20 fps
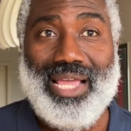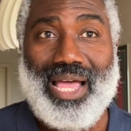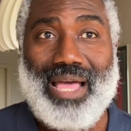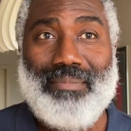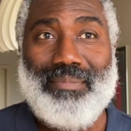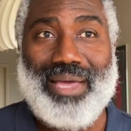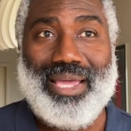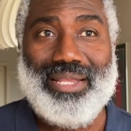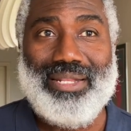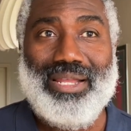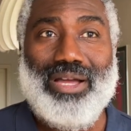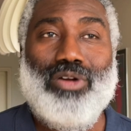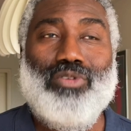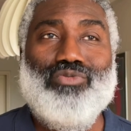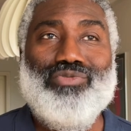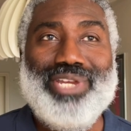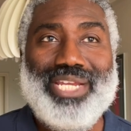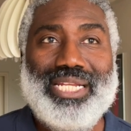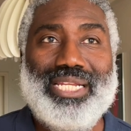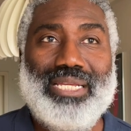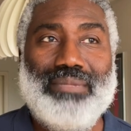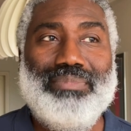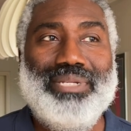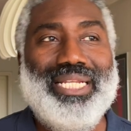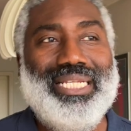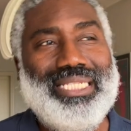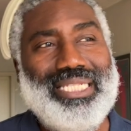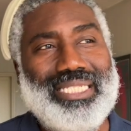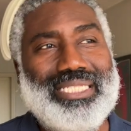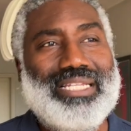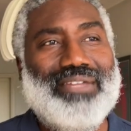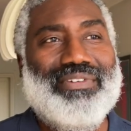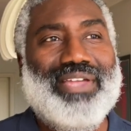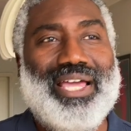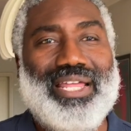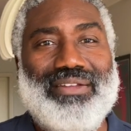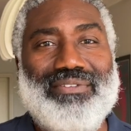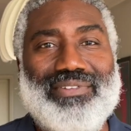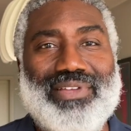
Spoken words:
I might not read it, but at least I've kind